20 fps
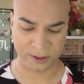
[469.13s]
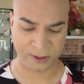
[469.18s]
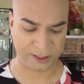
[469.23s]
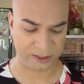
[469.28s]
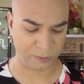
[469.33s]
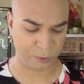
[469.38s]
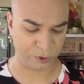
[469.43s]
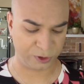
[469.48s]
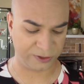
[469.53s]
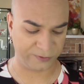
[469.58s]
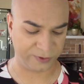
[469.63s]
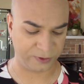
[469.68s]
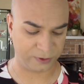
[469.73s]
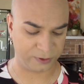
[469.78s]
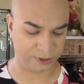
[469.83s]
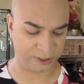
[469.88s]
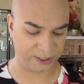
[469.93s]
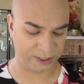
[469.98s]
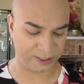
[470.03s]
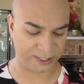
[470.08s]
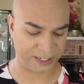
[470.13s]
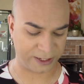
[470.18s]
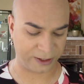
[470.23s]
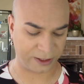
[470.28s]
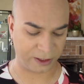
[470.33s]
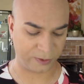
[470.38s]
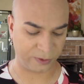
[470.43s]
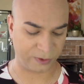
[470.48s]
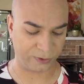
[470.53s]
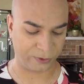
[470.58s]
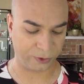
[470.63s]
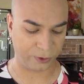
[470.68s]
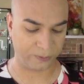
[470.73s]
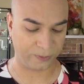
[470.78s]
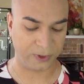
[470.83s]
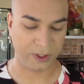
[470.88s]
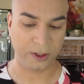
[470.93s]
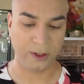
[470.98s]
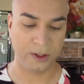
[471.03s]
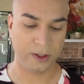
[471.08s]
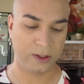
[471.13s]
That's more difficult to say than I would have thought.